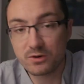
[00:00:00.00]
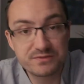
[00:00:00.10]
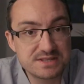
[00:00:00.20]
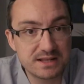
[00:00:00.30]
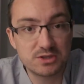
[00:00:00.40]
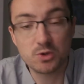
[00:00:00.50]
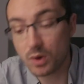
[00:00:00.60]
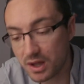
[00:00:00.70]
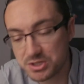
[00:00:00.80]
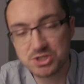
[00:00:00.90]
Obviously,
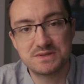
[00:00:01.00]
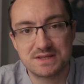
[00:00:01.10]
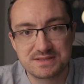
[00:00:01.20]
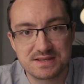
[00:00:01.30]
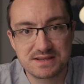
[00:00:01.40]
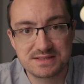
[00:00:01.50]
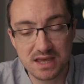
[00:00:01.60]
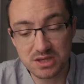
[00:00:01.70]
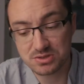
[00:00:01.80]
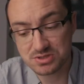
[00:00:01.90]
you are shooting
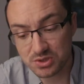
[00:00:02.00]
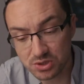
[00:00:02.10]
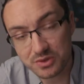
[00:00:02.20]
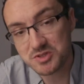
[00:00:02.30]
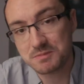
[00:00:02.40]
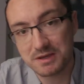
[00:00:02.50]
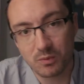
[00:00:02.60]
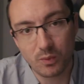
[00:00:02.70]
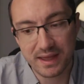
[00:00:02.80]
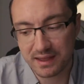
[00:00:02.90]
6K, so you've got to be
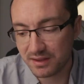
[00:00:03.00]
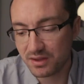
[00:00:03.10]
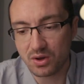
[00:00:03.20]
aware